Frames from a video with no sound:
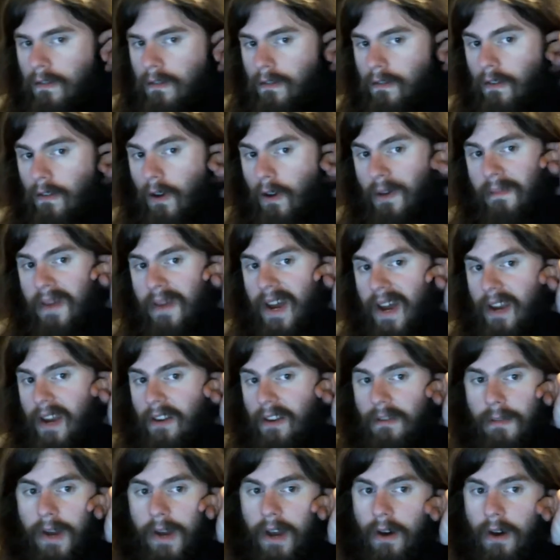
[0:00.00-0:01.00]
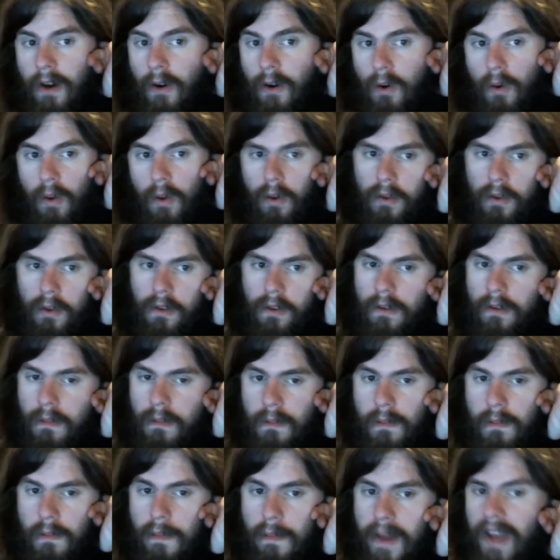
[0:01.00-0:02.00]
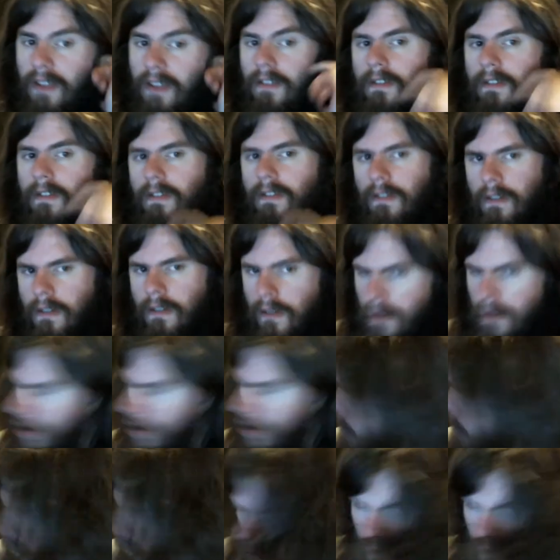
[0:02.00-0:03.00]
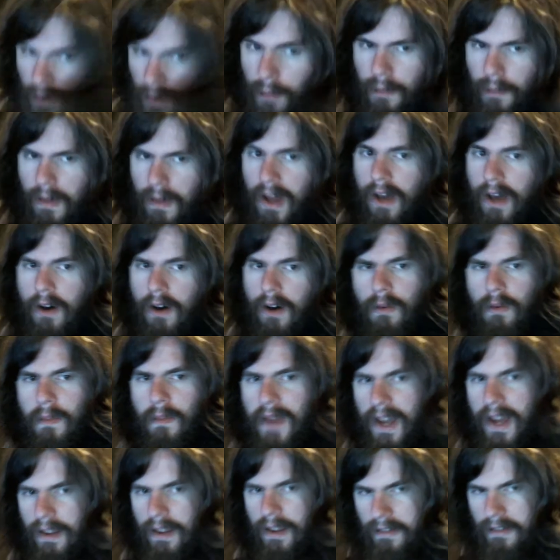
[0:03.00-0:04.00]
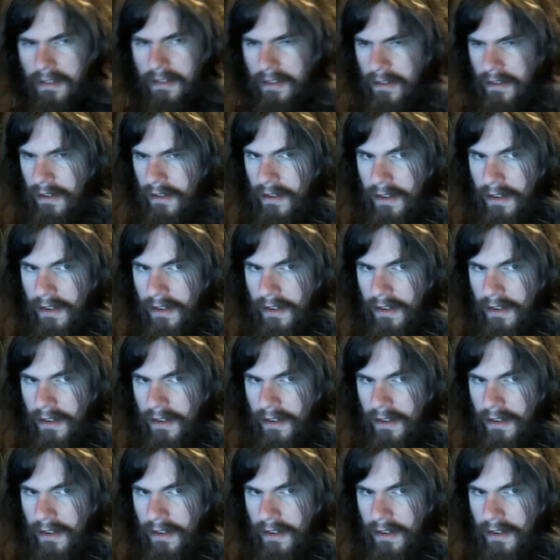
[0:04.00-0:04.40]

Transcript: So I'm back to my old mess, my own mess.